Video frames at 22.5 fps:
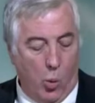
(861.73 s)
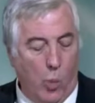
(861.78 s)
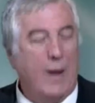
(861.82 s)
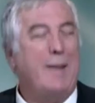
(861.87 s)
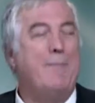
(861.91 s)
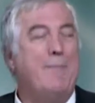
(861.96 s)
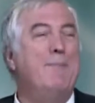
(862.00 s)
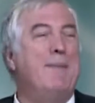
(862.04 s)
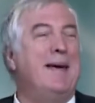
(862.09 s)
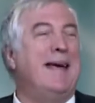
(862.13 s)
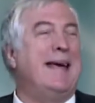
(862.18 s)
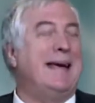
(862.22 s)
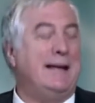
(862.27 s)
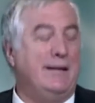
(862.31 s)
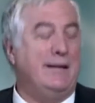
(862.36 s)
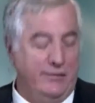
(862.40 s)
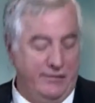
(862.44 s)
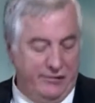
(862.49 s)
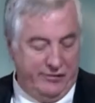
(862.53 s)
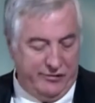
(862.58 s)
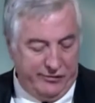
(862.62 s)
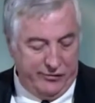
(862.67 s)
what it
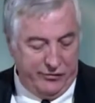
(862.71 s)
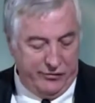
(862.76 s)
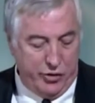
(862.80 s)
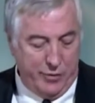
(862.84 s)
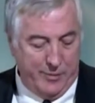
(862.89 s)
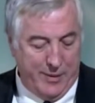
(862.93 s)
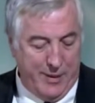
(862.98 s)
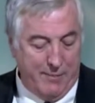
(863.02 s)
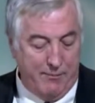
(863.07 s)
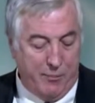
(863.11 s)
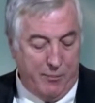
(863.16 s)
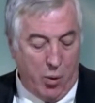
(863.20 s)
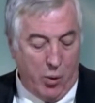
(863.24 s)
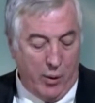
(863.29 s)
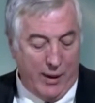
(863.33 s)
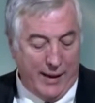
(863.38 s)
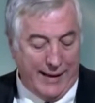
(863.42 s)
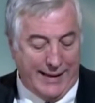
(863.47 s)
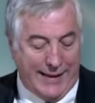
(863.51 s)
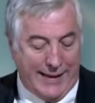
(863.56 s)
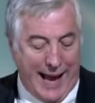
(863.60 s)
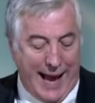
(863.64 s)
means to be
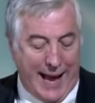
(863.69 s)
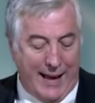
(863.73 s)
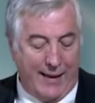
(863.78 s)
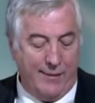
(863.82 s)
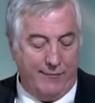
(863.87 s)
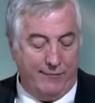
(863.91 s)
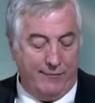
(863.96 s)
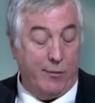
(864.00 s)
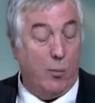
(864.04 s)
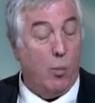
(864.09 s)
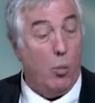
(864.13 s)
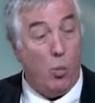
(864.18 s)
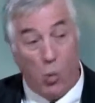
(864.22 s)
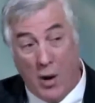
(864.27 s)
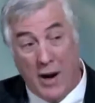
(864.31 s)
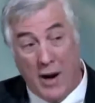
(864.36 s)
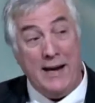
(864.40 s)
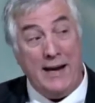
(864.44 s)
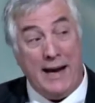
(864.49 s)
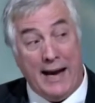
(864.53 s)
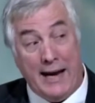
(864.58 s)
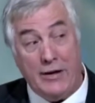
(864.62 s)
born again from
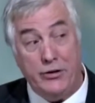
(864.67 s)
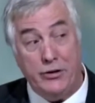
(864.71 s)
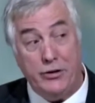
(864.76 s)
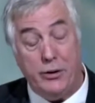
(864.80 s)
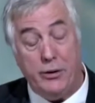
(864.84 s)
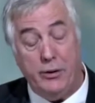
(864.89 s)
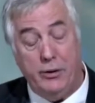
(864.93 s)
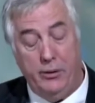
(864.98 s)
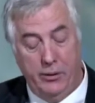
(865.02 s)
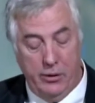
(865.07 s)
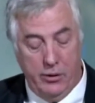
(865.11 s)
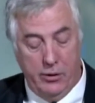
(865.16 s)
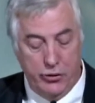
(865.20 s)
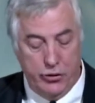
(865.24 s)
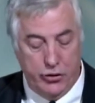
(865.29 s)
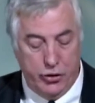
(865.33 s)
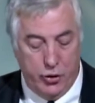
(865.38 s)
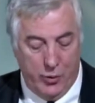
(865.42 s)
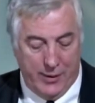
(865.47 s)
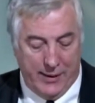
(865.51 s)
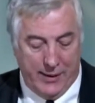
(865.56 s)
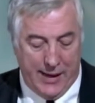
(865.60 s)
one nature
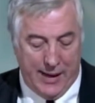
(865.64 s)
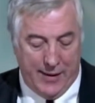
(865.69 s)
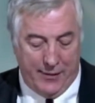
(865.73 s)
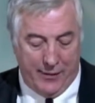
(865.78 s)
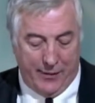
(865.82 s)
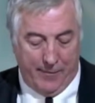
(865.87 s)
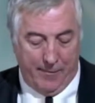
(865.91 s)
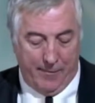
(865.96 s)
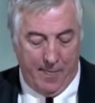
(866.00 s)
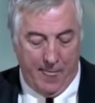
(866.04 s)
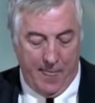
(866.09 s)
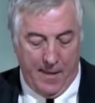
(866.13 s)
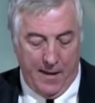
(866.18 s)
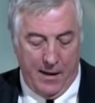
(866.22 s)
to another.